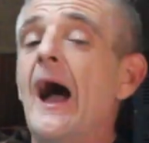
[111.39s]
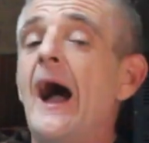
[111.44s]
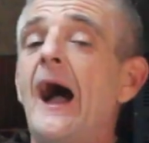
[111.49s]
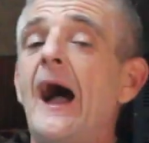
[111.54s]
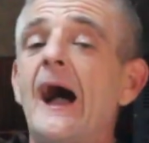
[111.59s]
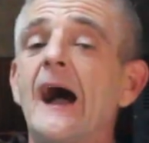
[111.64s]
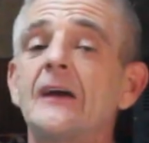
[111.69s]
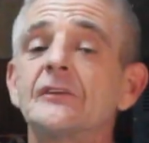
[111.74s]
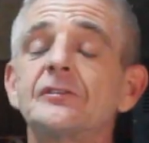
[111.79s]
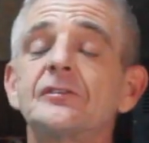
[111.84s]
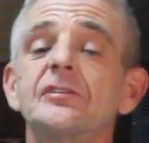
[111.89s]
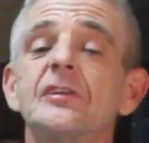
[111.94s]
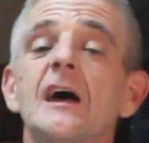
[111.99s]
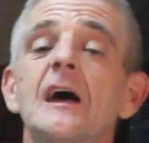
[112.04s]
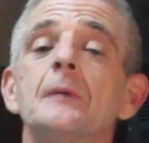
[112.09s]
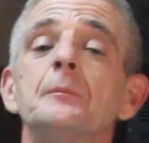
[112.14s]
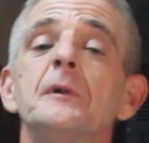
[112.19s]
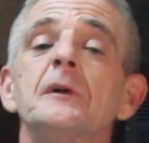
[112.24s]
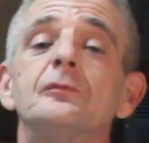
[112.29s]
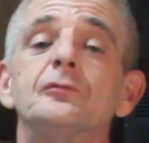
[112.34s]
Ask
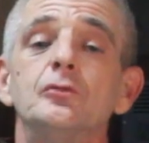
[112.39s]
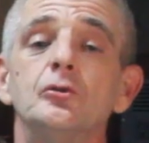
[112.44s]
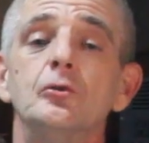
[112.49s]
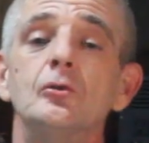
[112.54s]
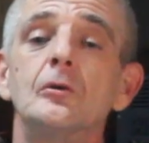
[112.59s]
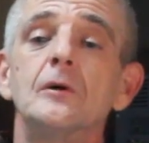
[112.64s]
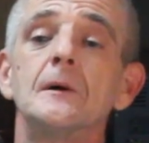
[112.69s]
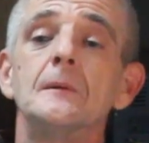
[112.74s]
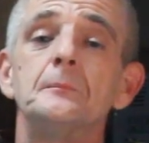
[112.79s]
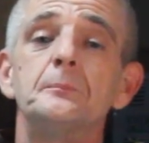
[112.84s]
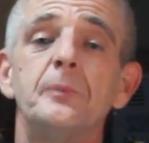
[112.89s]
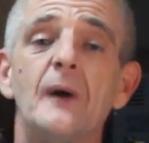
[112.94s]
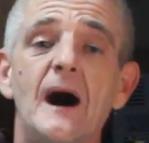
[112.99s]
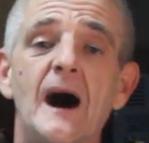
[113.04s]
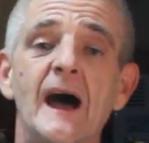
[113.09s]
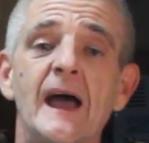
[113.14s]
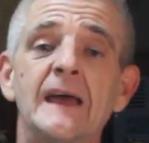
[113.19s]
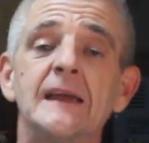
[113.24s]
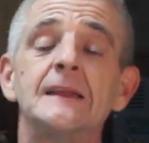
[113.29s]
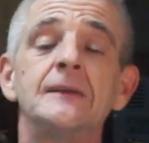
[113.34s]
them if you can
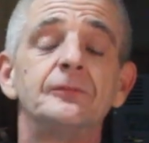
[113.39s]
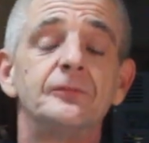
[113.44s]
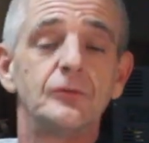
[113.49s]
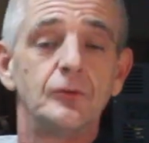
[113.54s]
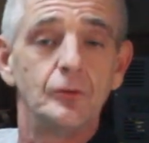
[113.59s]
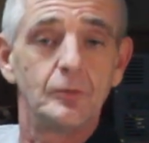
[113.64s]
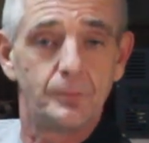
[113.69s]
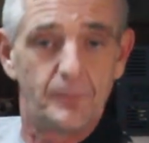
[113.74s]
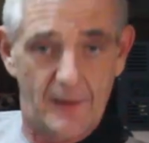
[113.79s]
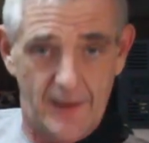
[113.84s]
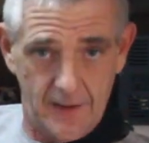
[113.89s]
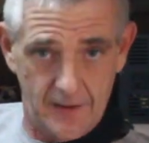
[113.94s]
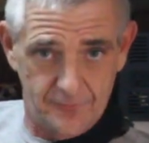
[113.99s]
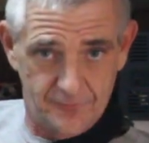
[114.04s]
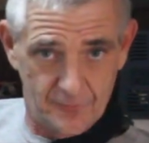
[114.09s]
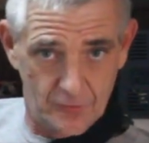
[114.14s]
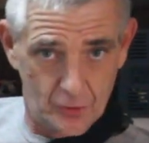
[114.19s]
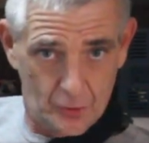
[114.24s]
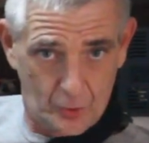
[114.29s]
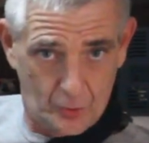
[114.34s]
buy it if you pay
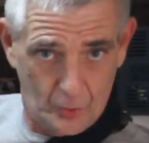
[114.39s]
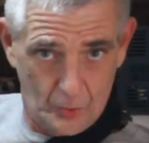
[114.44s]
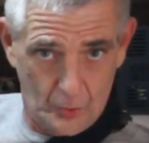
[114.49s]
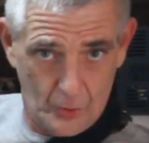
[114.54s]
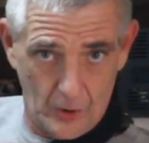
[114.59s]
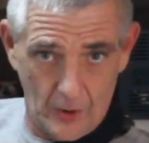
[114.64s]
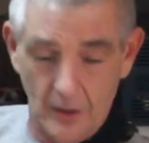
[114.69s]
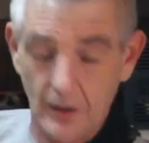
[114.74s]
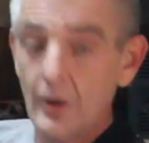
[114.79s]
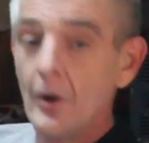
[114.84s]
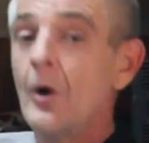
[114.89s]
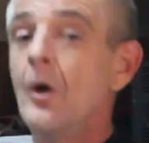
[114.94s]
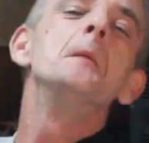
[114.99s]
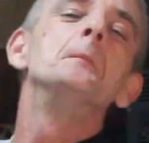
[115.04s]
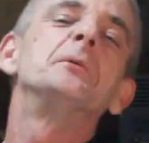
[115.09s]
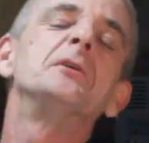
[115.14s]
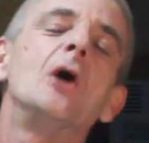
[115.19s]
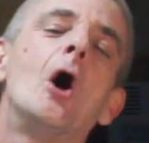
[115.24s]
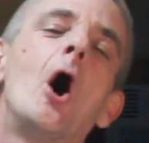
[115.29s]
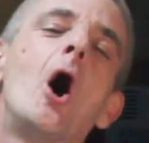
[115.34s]
for the core.
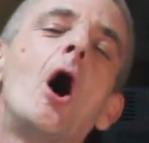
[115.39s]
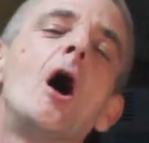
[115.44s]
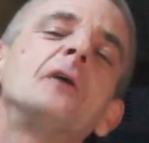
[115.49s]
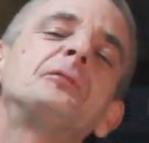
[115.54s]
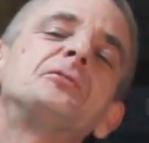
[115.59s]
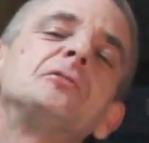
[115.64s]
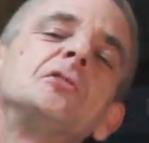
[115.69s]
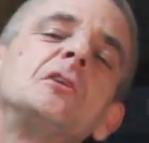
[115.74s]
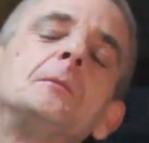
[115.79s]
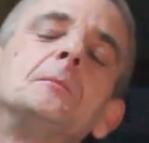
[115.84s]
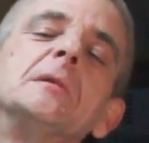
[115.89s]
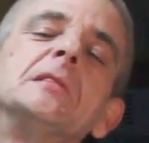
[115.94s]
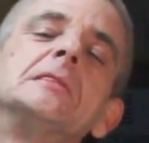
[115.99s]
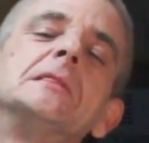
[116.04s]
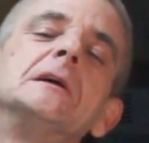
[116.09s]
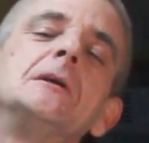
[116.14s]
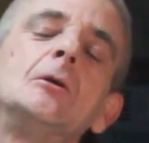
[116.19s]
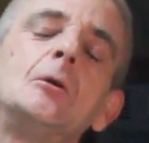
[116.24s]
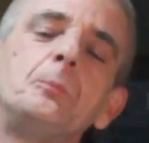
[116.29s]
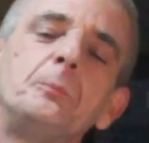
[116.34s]
But you offer them a
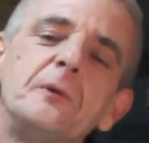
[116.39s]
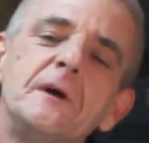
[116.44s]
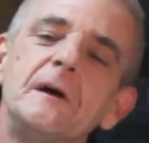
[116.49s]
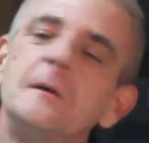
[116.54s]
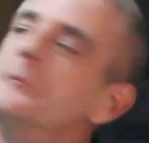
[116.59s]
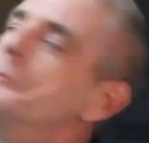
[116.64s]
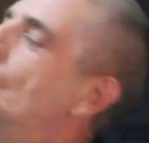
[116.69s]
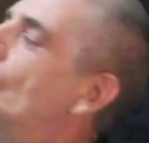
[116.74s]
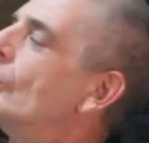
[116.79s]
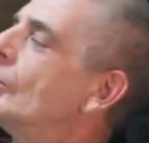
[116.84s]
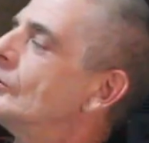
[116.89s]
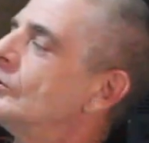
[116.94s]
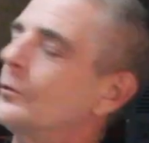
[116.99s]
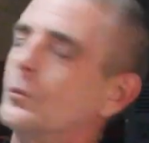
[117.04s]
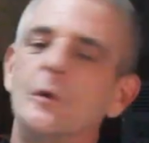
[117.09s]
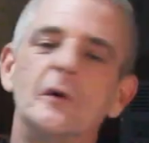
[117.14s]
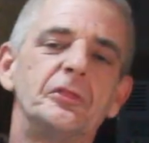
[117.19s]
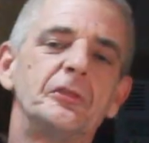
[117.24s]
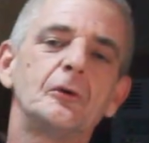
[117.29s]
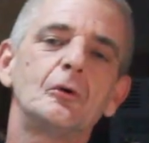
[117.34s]
little bit more
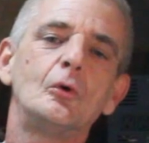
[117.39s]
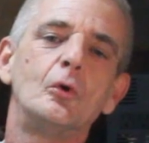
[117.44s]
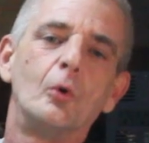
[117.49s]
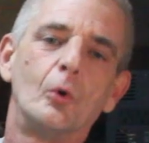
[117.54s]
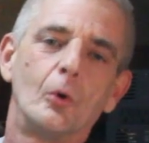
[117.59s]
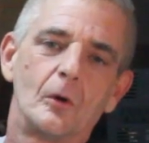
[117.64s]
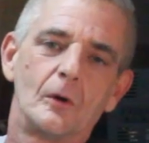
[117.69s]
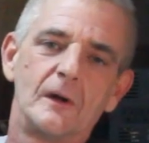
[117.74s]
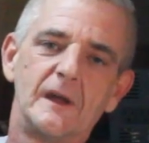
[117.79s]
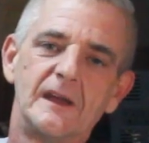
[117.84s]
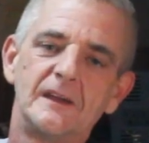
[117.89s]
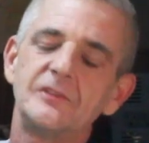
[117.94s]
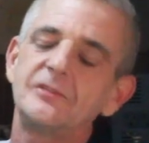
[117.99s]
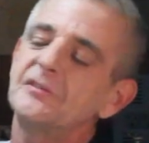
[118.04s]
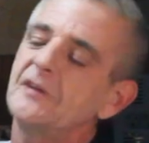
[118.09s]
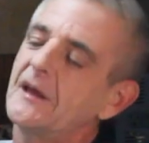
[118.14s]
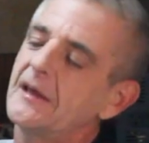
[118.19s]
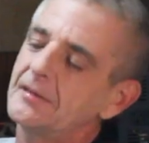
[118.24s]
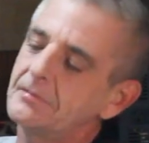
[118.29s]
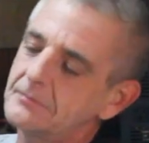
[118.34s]
than what the core
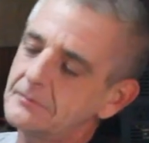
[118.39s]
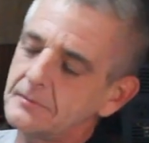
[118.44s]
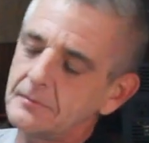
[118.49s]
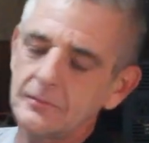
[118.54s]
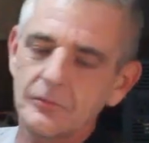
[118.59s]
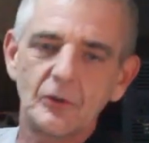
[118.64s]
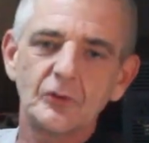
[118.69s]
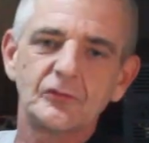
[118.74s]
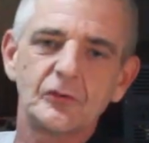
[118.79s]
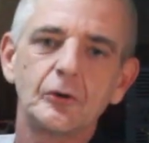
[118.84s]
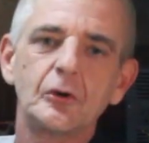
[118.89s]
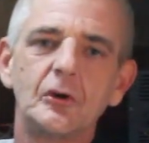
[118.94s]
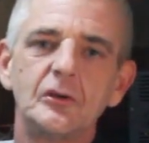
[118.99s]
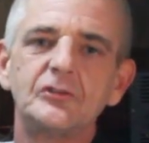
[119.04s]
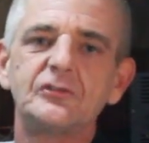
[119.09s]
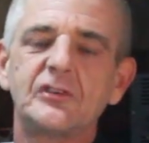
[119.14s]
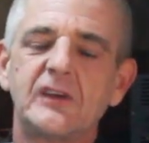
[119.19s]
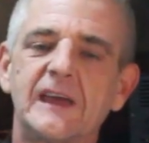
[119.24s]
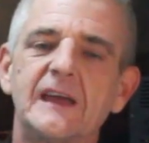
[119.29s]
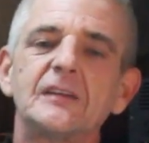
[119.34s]
is, and there's a
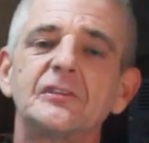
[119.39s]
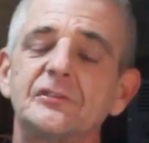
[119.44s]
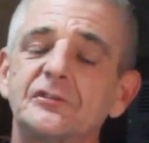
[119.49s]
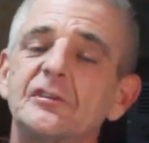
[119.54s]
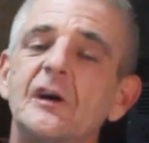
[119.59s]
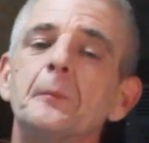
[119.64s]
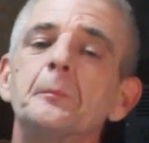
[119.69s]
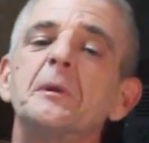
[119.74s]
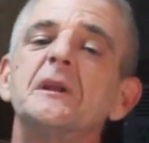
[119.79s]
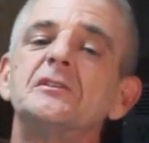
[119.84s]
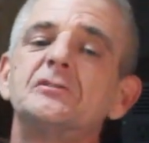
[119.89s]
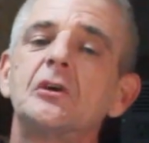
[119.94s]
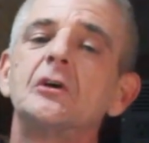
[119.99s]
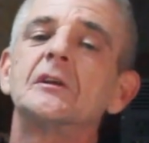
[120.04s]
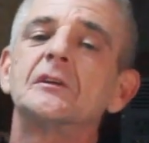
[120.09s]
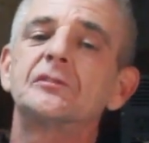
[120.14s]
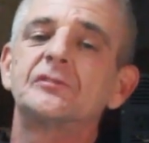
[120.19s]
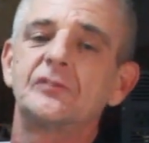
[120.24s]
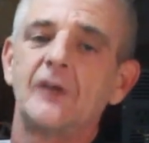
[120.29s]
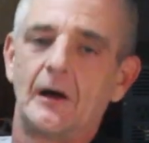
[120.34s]
good chance somebody's
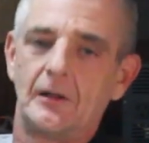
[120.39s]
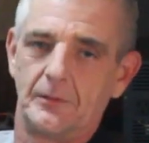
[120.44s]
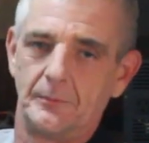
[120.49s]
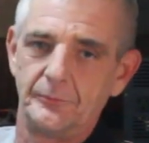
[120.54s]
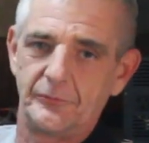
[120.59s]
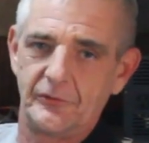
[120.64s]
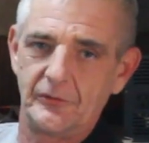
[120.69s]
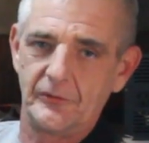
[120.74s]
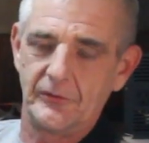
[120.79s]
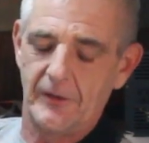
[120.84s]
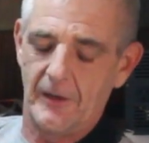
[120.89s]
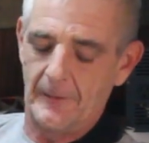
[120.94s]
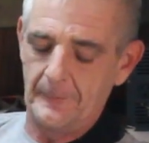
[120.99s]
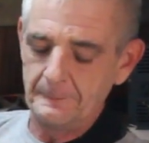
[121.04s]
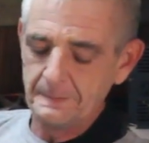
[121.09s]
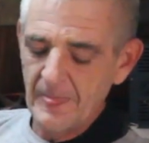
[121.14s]
going to sell them to you.